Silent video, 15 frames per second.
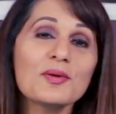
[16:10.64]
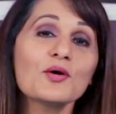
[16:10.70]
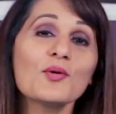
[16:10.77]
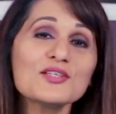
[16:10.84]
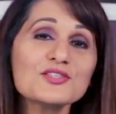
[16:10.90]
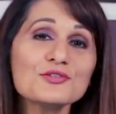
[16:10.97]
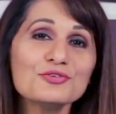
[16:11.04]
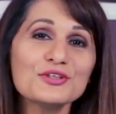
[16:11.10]
my
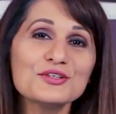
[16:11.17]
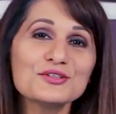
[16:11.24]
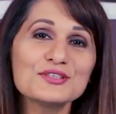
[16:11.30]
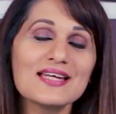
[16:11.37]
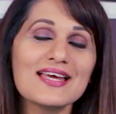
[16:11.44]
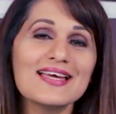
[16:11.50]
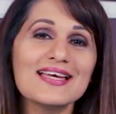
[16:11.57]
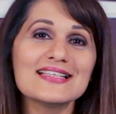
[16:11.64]
question for you
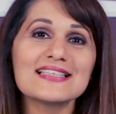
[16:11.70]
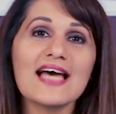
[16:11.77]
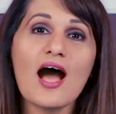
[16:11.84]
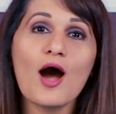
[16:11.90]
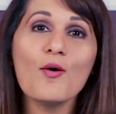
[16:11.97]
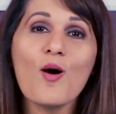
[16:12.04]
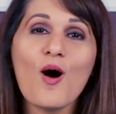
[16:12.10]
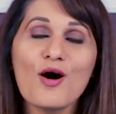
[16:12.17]
today is,
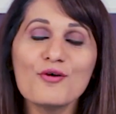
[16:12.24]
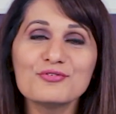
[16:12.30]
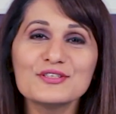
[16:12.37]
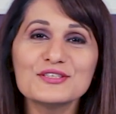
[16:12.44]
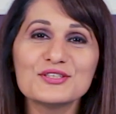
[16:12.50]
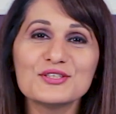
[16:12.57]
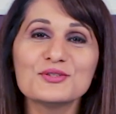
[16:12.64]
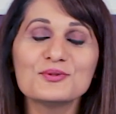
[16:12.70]
how
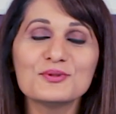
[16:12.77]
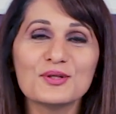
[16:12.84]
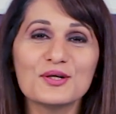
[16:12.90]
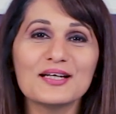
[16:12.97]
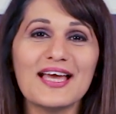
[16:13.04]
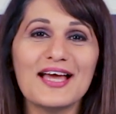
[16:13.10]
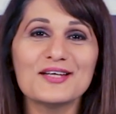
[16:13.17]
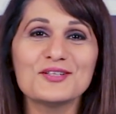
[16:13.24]
often do you
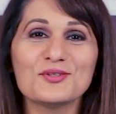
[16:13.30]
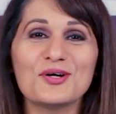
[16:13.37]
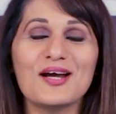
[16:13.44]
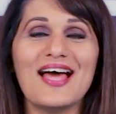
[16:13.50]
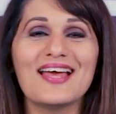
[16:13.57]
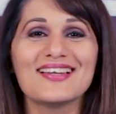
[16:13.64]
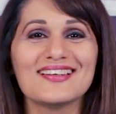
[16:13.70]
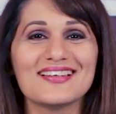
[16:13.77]
look at your
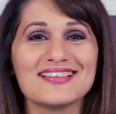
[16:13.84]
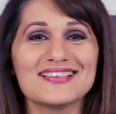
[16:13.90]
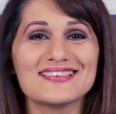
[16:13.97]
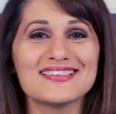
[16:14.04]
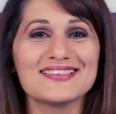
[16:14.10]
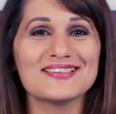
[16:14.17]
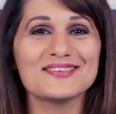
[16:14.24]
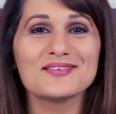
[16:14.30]

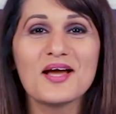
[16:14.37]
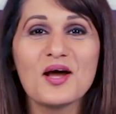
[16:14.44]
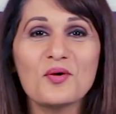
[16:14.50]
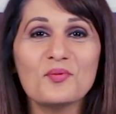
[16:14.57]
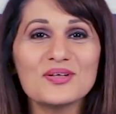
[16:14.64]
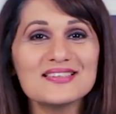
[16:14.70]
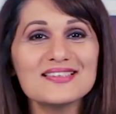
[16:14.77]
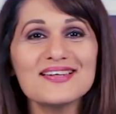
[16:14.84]
analytics? Is it
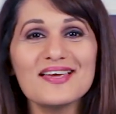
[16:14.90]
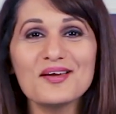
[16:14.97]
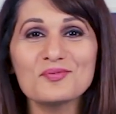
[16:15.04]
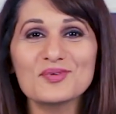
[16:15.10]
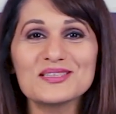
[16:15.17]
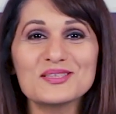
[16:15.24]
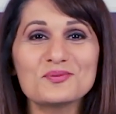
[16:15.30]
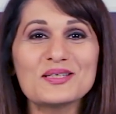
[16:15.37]
once a day,
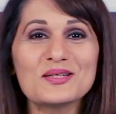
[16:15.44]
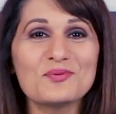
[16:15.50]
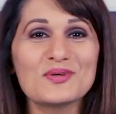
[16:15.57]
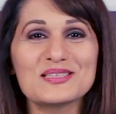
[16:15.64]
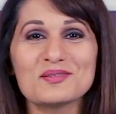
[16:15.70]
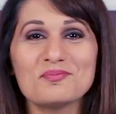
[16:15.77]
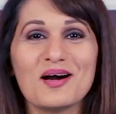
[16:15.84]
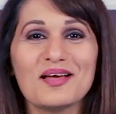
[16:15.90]
once a week,
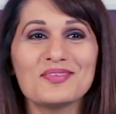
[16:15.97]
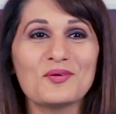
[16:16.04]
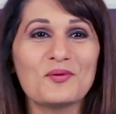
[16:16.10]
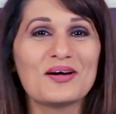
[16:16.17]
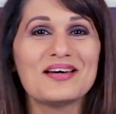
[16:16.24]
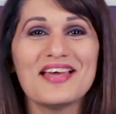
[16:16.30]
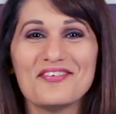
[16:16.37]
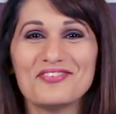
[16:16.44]
once a month,
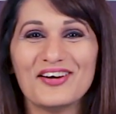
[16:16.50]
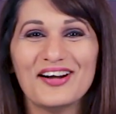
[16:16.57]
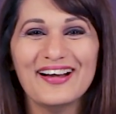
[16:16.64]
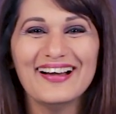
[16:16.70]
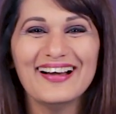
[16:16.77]
or never?